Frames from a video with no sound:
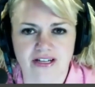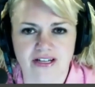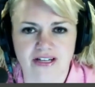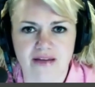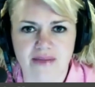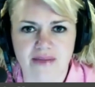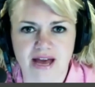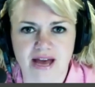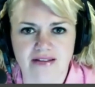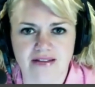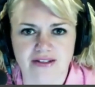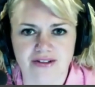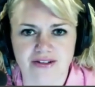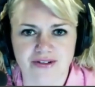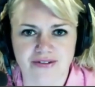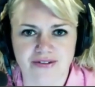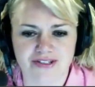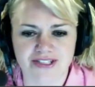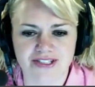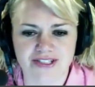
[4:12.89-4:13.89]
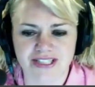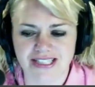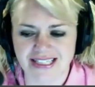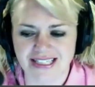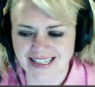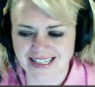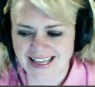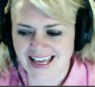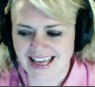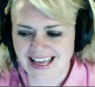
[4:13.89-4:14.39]
I'm at the
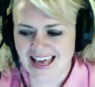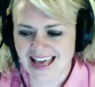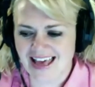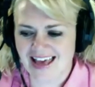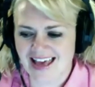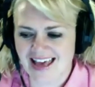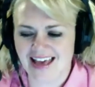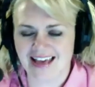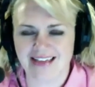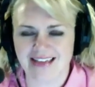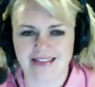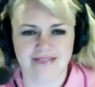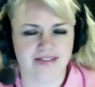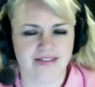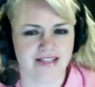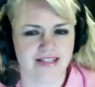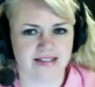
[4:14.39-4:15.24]
university, and if this